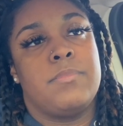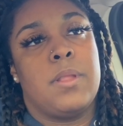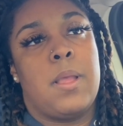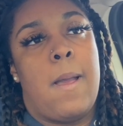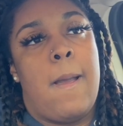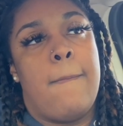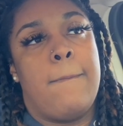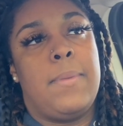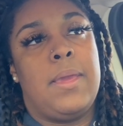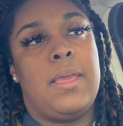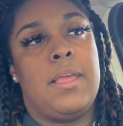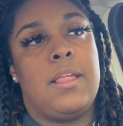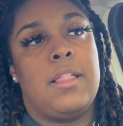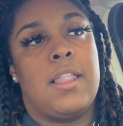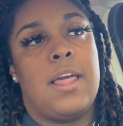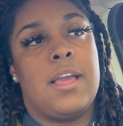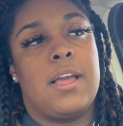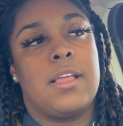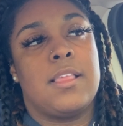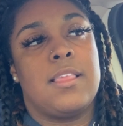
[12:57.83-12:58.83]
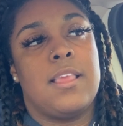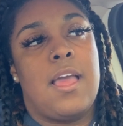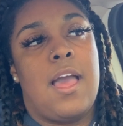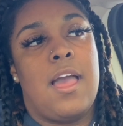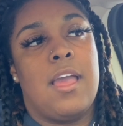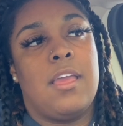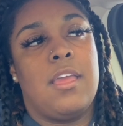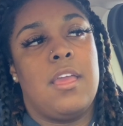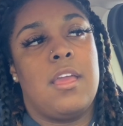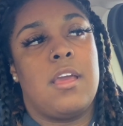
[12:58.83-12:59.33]
I mean, like I said,
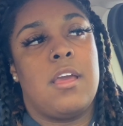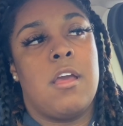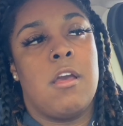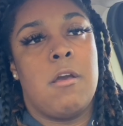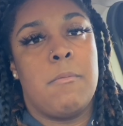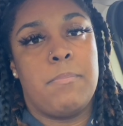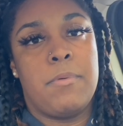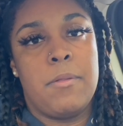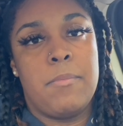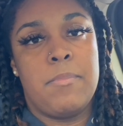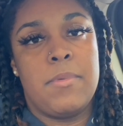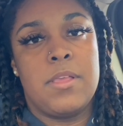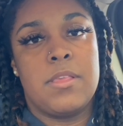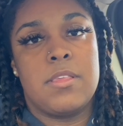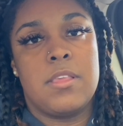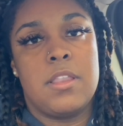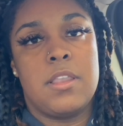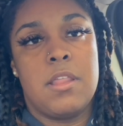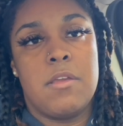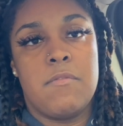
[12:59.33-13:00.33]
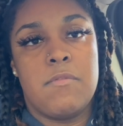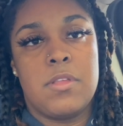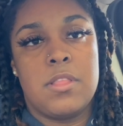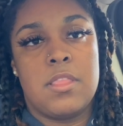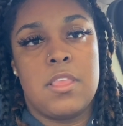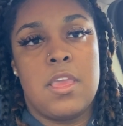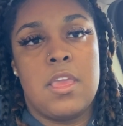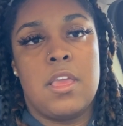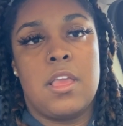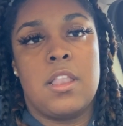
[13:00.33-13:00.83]
I get compliments and
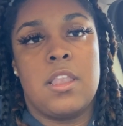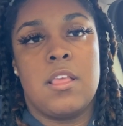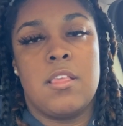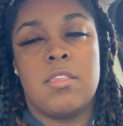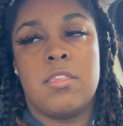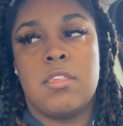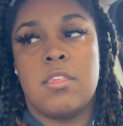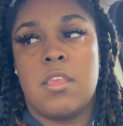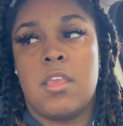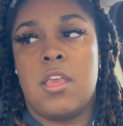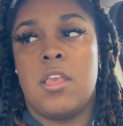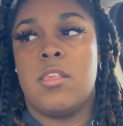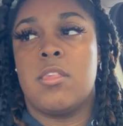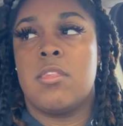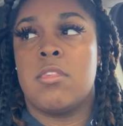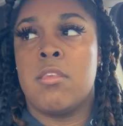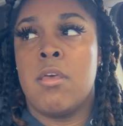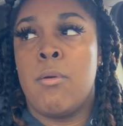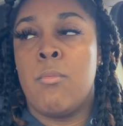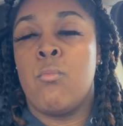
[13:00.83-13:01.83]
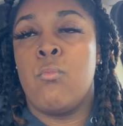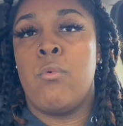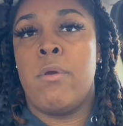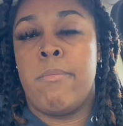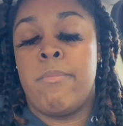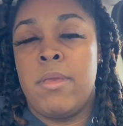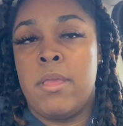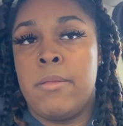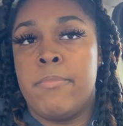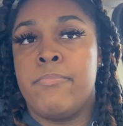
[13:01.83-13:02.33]
everything, and it's some
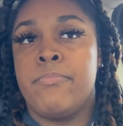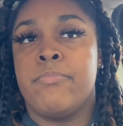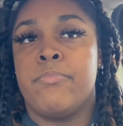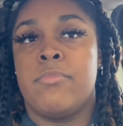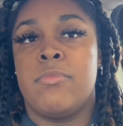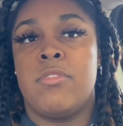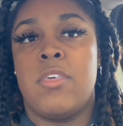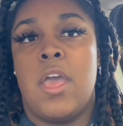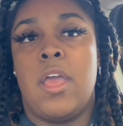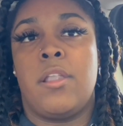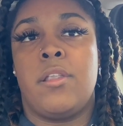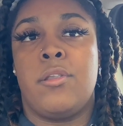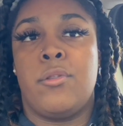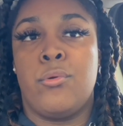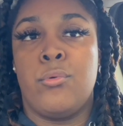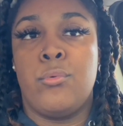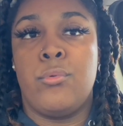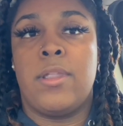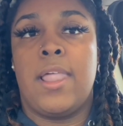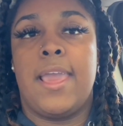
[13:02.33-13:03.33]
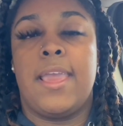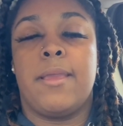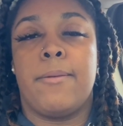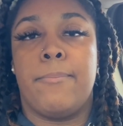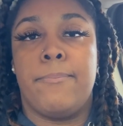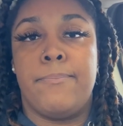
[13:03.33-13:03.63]
women that do like